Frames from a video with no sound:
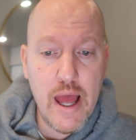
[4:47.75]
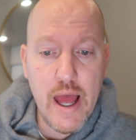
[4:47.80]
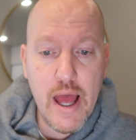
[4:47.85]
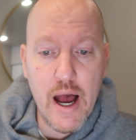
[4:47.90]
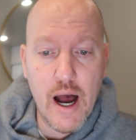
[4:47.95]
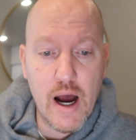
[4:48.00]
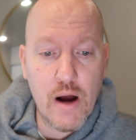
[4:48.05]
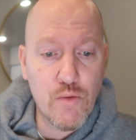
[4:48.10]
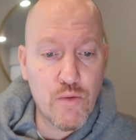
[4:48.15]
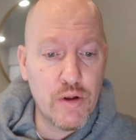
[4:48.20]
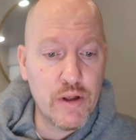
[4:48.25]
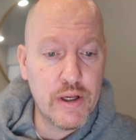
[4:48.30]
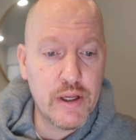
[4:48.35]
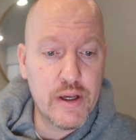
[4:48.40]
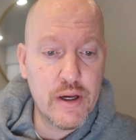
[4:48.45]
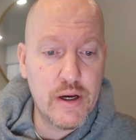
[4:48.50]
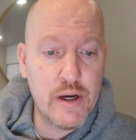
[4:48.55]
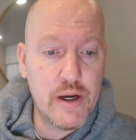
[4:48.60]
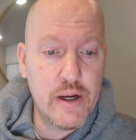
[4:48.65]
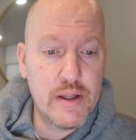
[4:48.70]
Uh, really
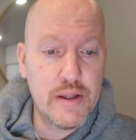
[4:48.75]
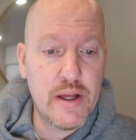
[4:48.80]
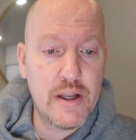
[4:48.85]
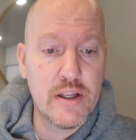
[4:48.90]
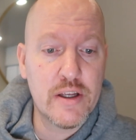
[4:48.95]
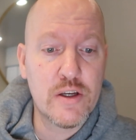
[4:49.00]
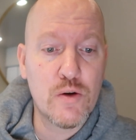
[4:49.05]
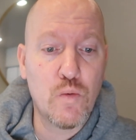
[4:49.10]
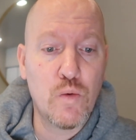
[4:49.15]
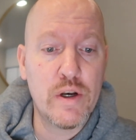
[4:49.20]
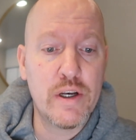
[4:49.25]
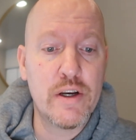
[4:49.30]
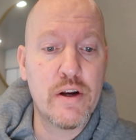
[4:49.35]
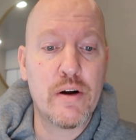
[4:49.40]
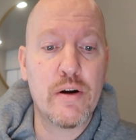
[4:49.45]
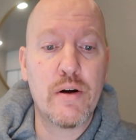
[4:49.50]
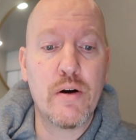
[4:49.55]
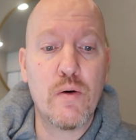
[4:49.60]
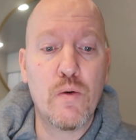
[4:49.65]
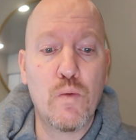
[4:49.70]
good. Then there's a
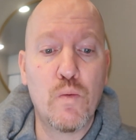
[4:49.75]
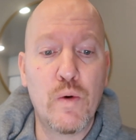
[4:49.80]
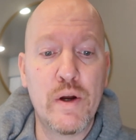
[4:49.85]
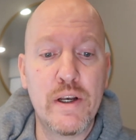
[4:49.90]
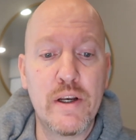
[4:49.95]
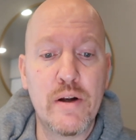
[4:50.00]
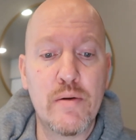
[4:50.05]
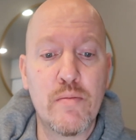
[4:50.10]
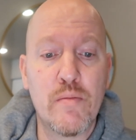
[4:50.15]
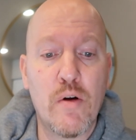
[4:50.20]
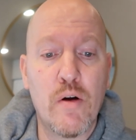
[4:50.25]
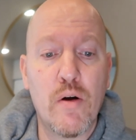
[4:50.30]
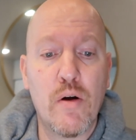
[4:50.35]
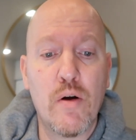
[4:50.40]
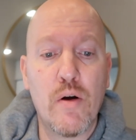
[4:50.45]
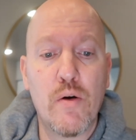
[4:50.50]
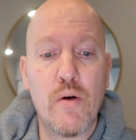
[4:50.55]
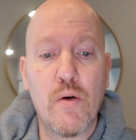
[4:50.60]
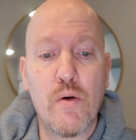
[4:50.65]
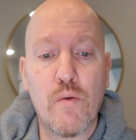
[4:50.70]
Wyndham
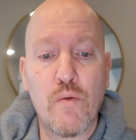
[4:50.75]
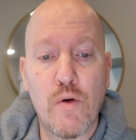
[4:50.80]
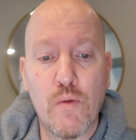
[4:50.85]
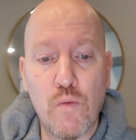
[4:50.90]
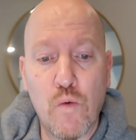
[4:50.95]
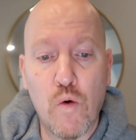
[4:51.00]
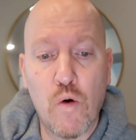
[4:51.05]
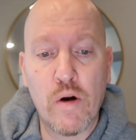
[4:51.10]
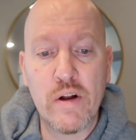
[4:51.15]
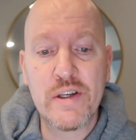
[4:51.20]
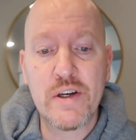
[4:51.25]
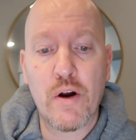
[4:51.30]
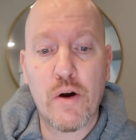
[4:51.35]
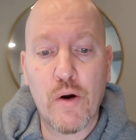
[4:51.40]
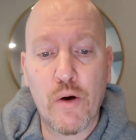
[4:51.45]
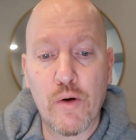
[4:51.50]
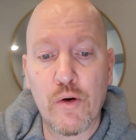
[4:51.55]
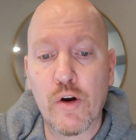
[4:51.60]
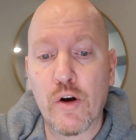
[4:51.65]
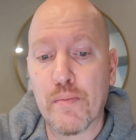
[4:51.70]
Rewards
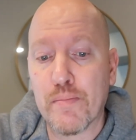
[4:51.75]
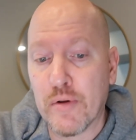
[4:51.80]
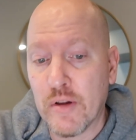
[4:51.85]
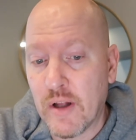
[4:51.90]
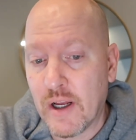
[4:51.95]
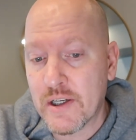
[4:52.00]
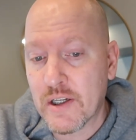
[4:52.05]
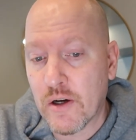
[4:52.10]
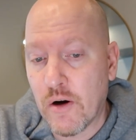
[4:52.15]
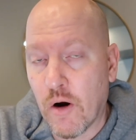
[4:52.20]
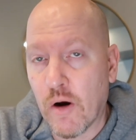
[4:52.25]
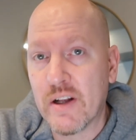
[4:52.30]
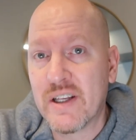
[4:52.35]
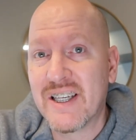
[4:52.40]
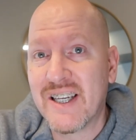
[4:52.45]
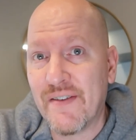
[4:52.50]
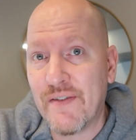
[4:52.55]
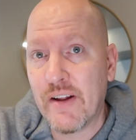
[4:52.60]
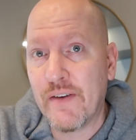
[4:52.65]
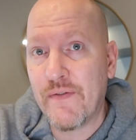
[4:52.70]
Earner Plus card,
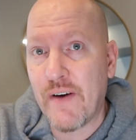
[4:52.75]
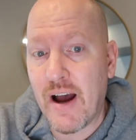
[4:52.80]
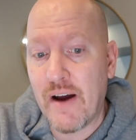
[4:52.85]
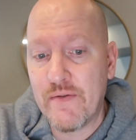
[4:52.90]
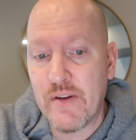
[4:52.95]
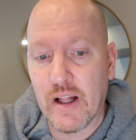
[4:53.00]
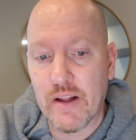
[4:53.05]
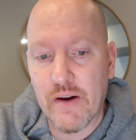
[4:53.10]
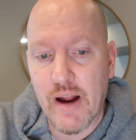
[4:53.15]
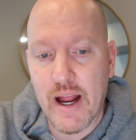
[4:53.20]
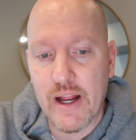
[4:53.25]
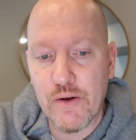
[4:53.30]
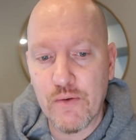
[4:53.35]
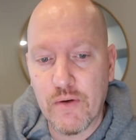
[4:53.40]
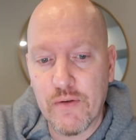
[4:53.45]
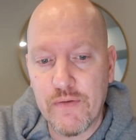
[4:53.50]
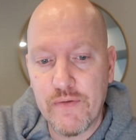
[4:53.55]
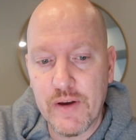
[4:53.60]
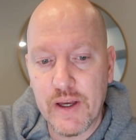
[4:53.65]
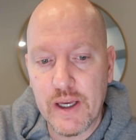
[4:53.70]
$75
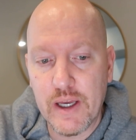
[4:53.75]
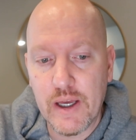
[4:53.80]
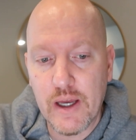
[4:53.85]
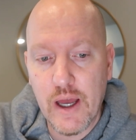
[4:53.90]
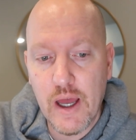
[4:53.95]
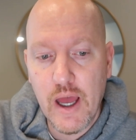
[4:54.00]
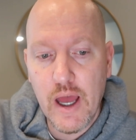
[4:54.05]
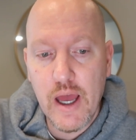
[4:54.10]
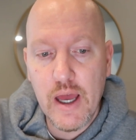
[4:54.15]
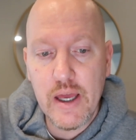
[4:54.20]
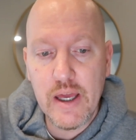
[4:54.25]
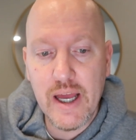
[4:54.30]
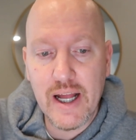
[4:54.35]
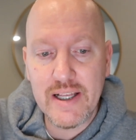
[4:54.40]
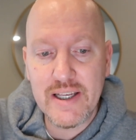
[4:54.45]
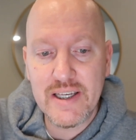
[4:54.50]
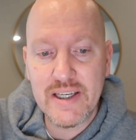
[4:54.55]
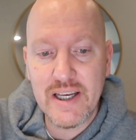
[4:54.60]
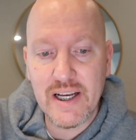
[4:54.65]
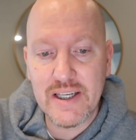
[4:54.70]
annual fee. You
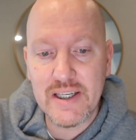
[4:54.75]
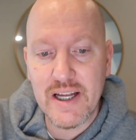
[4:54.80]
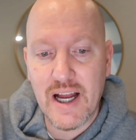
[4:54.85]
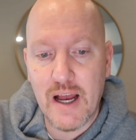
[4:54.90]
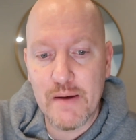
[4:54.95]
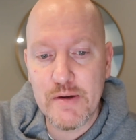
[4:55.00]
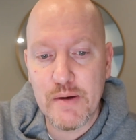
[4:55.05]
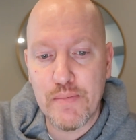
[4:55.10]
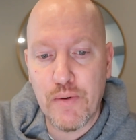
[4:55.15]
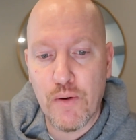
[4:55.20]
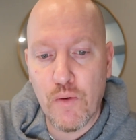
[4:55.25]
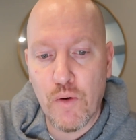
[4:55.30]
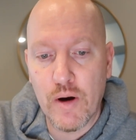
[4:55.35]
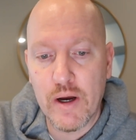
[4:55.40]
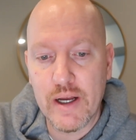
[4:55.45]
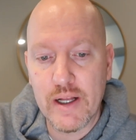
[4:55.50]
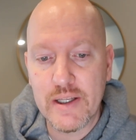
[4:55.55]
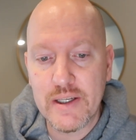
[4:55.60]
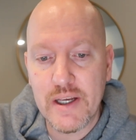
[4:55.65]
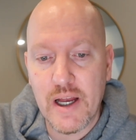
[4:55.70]
get six times the
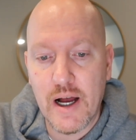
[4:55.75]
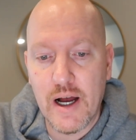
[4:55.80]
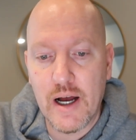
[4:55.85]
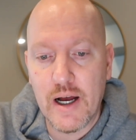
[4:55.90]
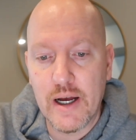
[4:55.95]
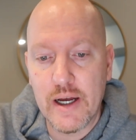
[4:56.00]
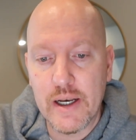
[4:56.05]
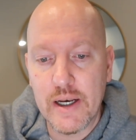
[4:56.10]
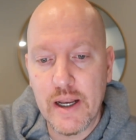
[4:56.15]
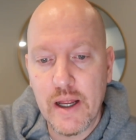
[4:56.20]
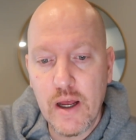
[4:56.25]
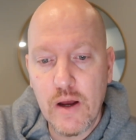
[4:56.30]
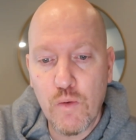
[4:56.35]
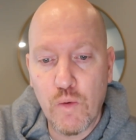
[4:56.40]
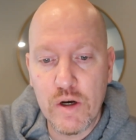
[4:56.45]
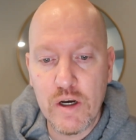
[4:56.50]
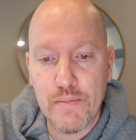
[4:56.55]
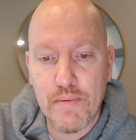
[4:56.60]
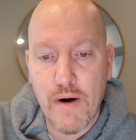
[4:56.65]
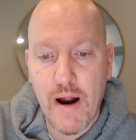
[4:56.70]
points on
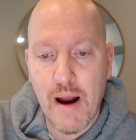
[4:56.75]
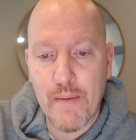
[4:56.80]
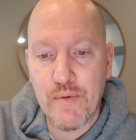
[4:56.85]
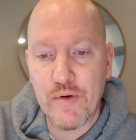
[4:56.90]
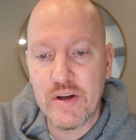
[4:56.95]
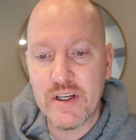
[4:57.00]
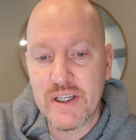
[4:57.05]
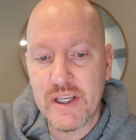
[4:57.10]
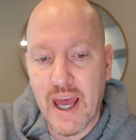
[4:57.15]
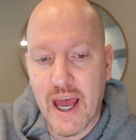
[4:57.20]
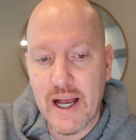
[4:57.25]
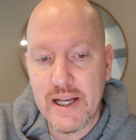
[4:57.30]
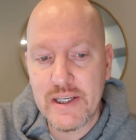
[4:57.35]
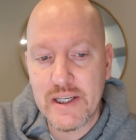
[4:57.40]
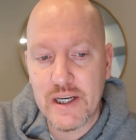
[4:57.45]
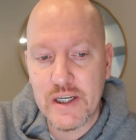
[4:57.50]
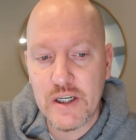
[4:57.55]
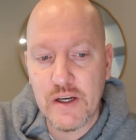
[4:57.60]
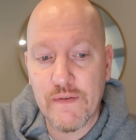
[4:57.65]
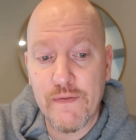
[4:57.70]
Wyndham properties, gas
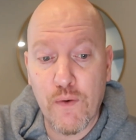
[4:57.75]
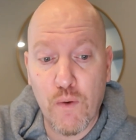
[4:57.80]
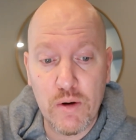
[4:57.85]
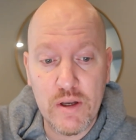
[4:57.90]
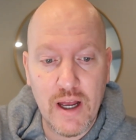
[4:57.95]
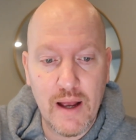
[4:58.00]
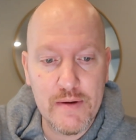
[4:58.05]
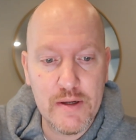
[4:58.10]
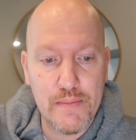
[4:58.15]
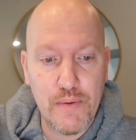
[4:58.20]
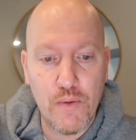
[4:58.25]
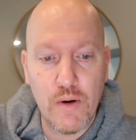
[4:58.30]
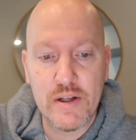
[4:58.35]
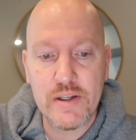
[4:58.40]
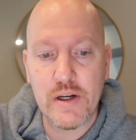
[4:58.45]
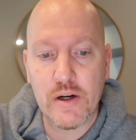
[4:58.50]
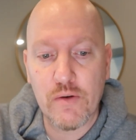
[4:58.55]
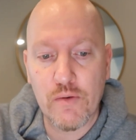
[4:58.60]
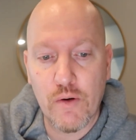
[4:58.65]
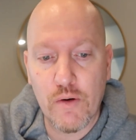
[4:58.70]
stations, four times the points
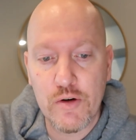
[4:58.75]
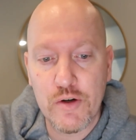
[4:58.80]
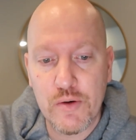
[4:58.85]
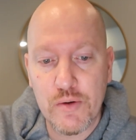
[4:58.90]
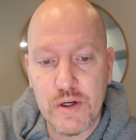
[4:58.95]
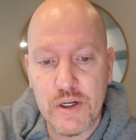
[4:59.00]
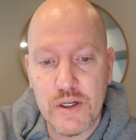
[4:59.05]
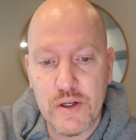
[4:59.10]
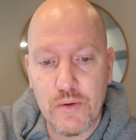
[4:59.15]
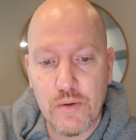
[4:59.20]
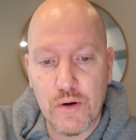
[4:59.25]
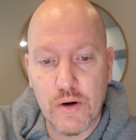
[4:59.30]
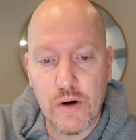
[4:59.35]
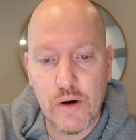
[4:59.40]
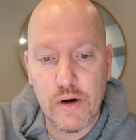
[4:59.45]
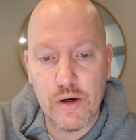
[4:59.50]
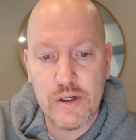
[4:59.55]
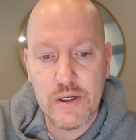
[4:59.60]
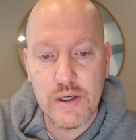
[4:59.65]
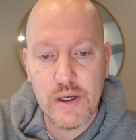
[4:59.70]
on grocery
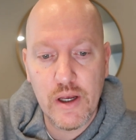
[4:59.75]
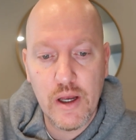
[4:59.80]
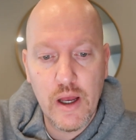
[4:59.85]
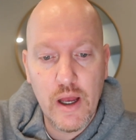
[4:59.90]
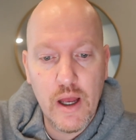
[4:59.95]
stores